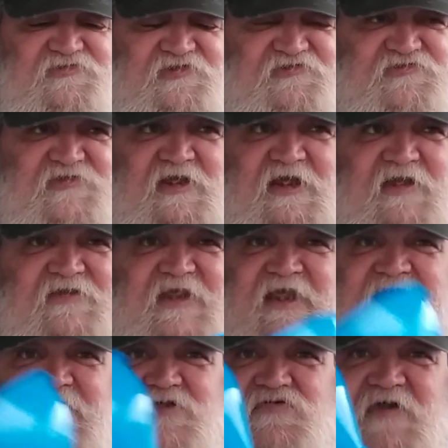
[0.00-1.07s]
Just uh,
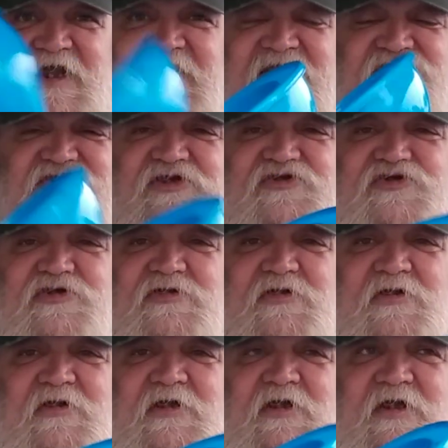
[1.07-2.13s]
taking grated ginger
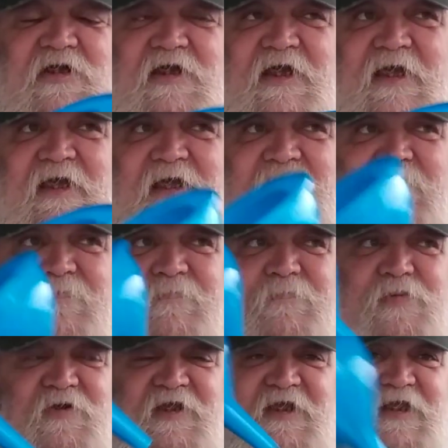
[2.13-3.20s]

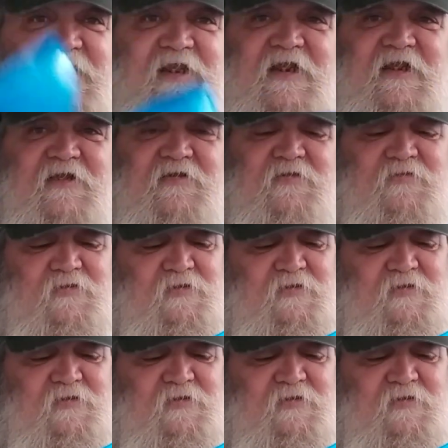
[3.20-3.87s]
and putting it in a